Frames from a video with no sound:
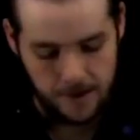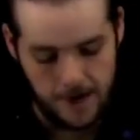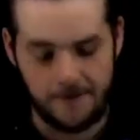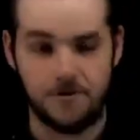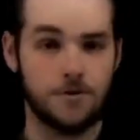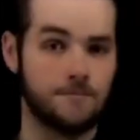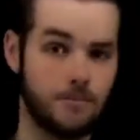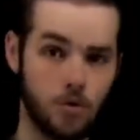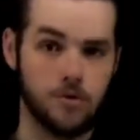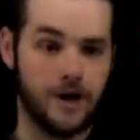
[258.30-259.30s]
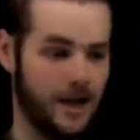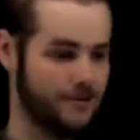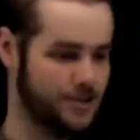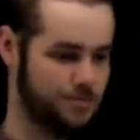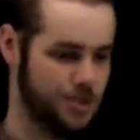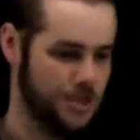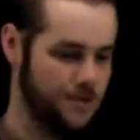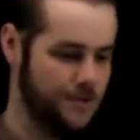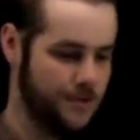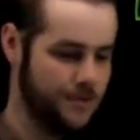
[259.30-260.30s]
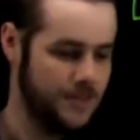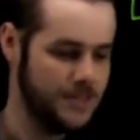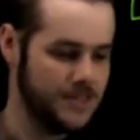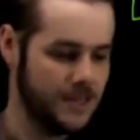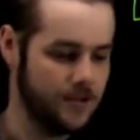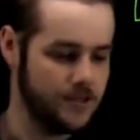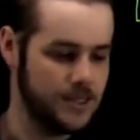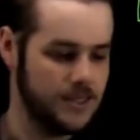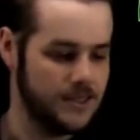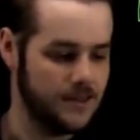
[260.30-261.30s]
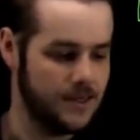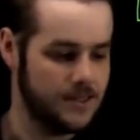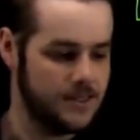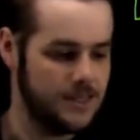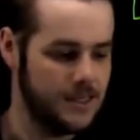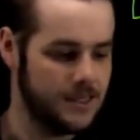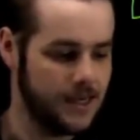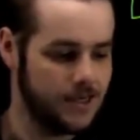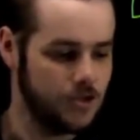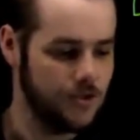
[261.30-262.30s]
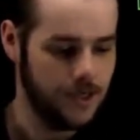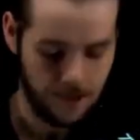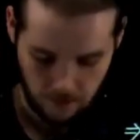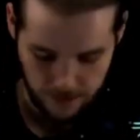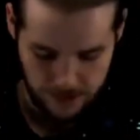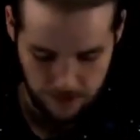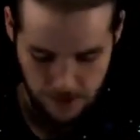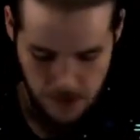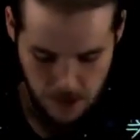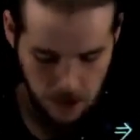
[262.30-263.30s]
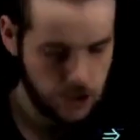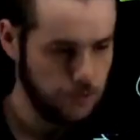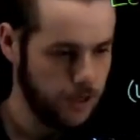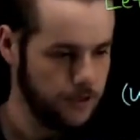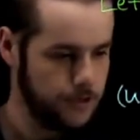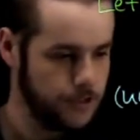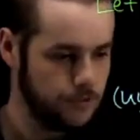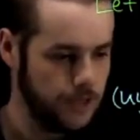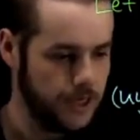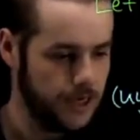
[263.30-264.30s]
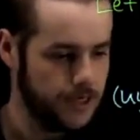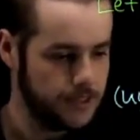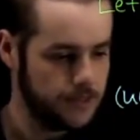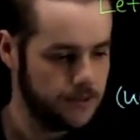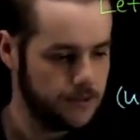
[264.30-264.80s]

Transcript: After more algebra, this tells us that c is actually equal to 228.